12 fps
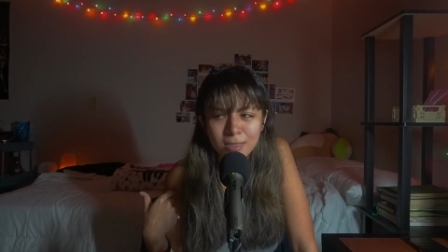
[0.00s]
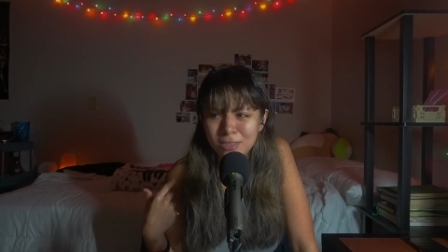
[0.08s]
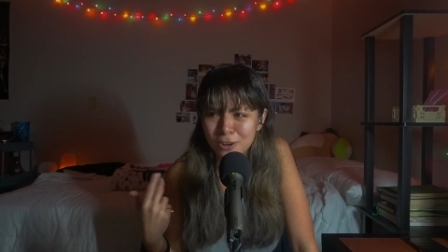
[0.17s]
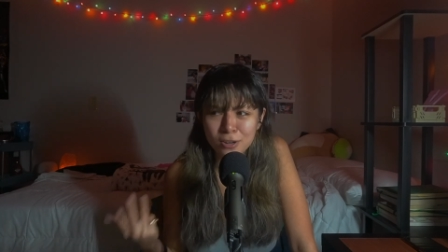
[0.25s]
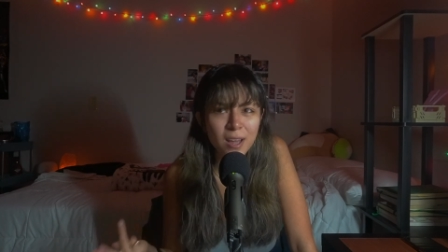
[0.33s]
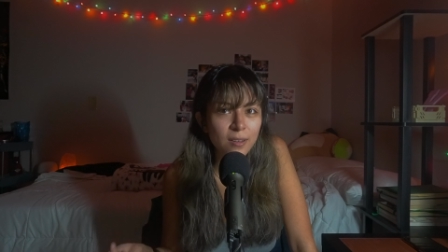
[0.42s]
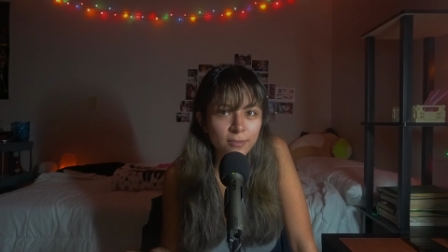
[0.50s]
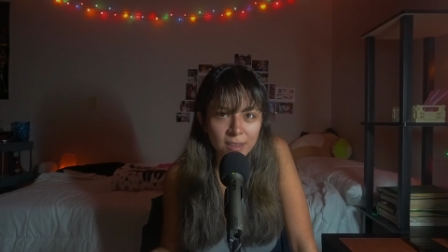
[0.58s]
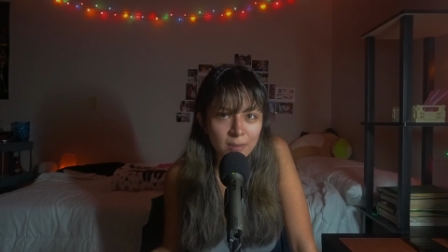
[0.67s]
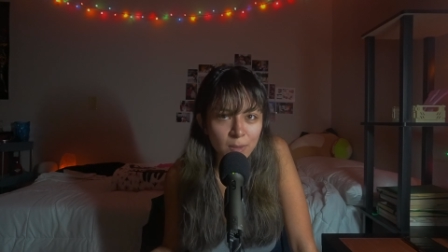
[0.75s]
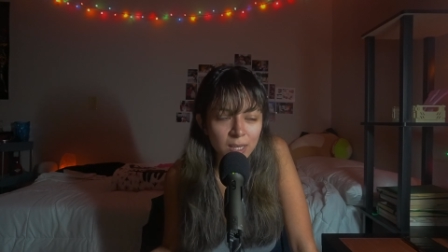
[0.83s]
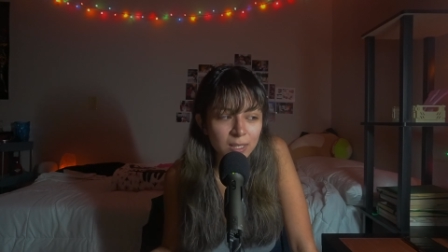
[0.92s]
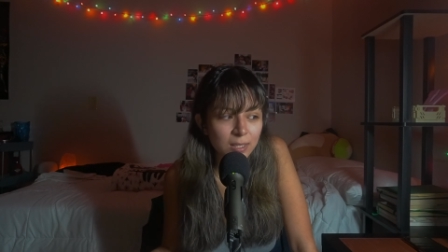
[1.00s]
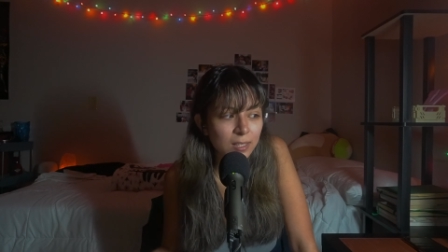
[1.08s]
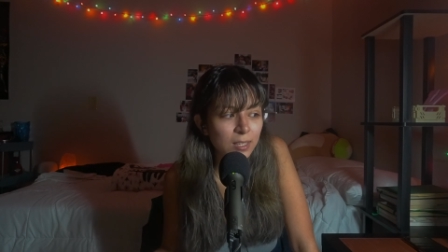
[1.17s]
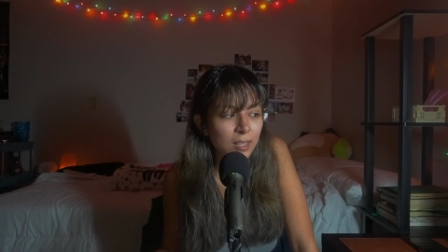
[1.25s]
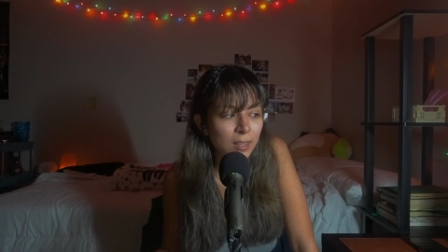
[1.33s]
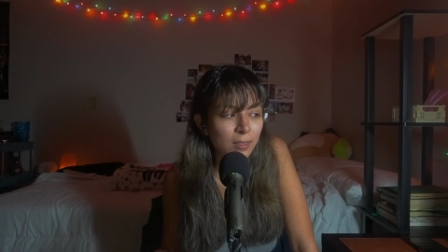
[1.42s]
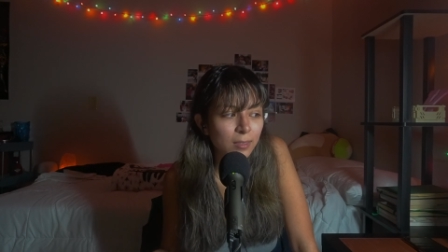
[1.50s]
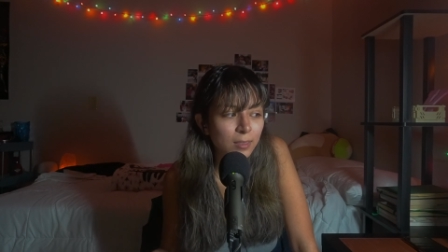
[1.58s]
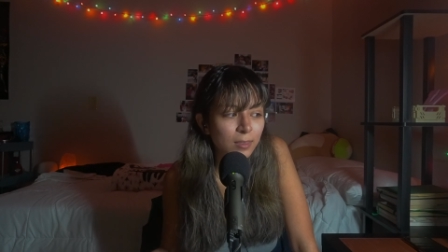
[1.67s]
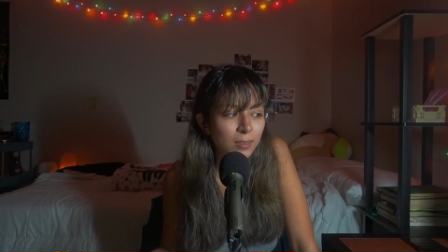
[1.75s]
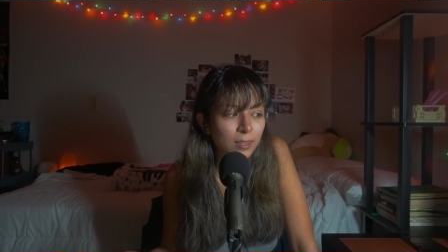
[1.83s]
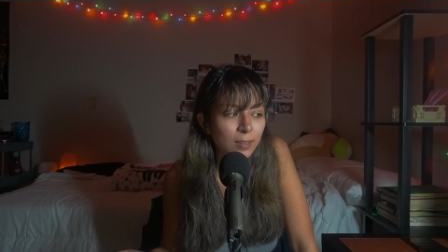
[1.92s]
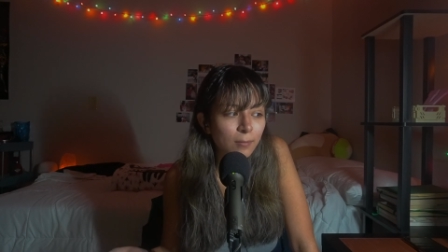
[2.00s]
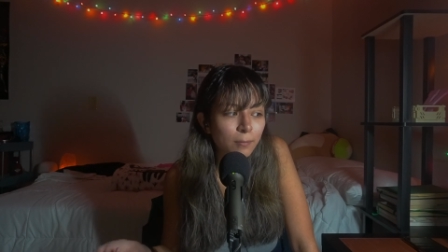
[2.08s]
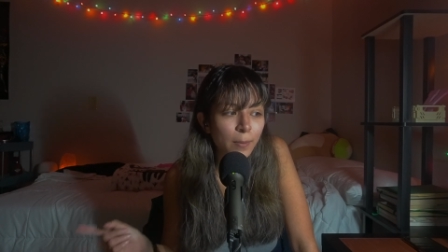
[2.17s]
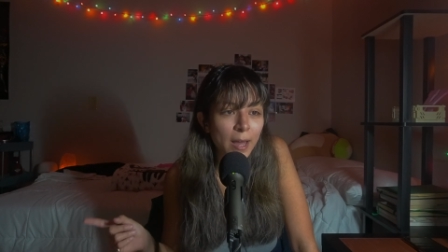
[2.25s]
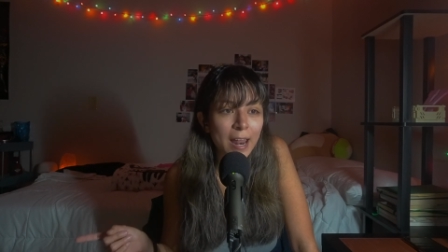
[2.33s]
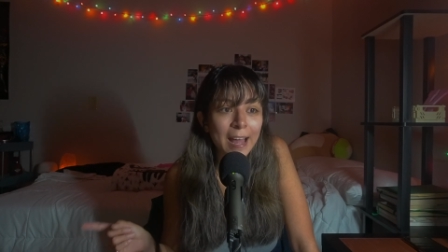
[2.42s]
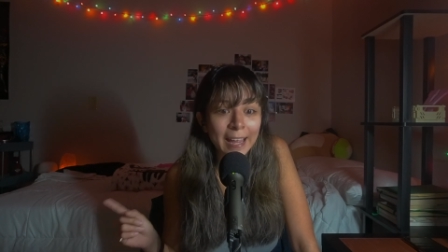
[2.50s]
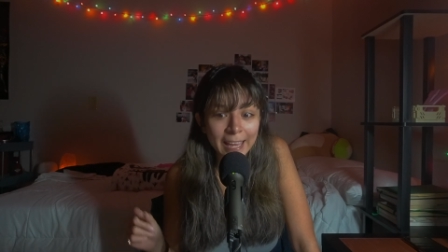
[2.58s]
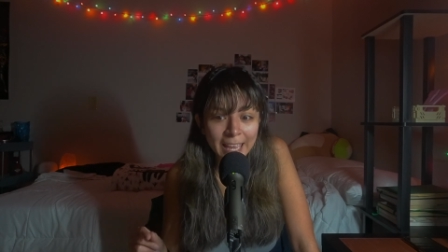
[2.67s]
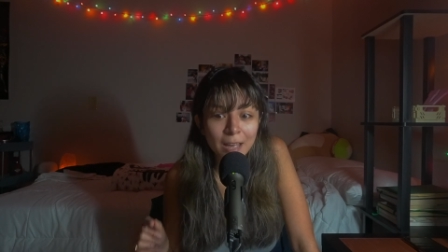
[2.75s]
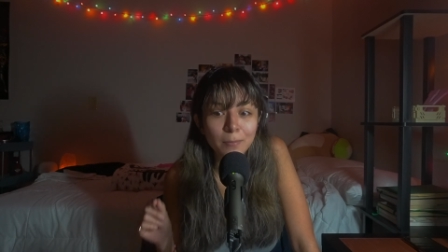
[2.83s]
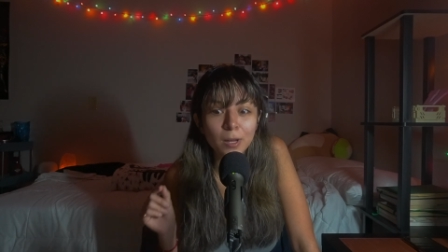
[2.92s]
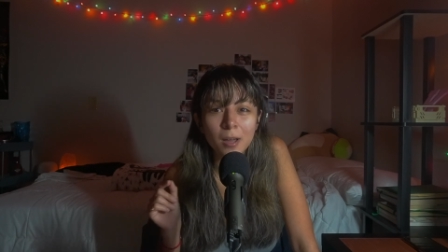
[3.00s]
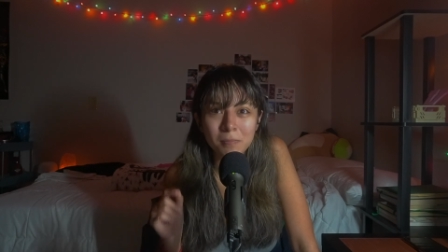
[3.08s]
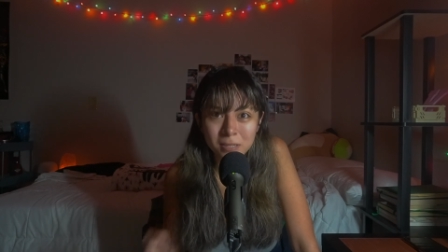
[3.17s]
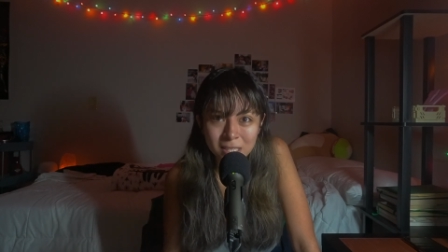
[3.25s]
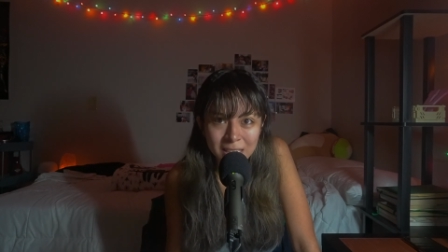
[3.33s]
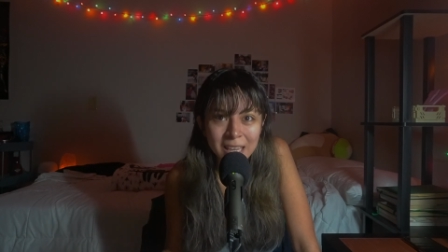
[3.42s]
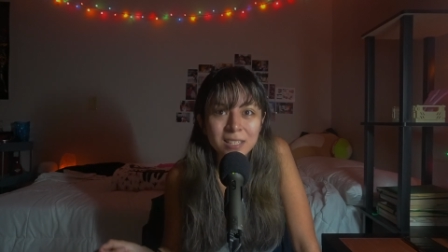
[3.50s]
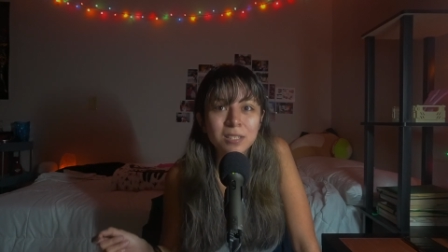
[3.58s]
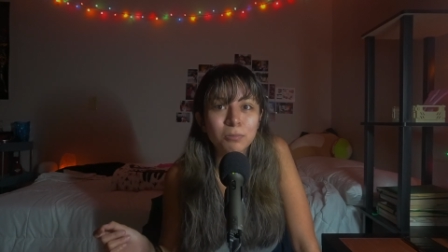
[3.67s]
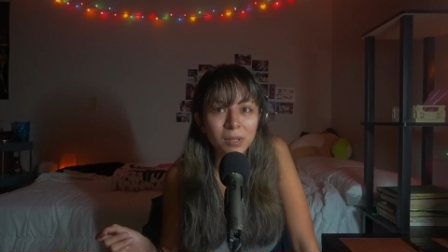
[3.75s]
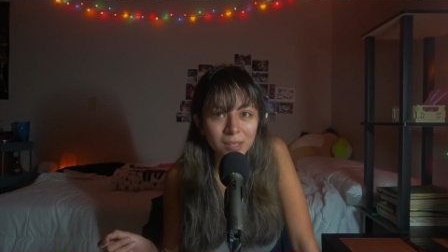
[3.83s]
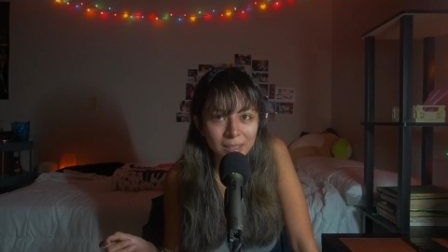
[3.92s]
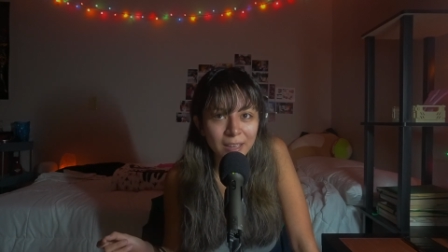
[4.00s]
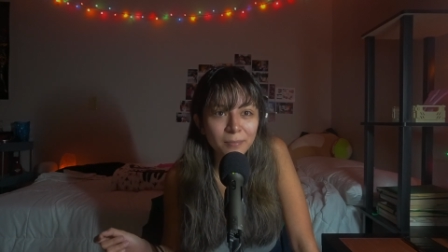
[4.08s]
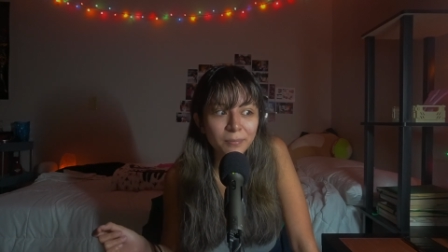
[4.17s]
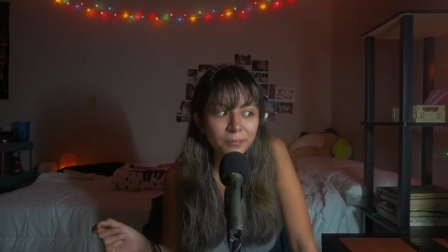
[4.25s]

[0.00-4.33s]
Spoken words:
They're not famous, but I am obsessed with them.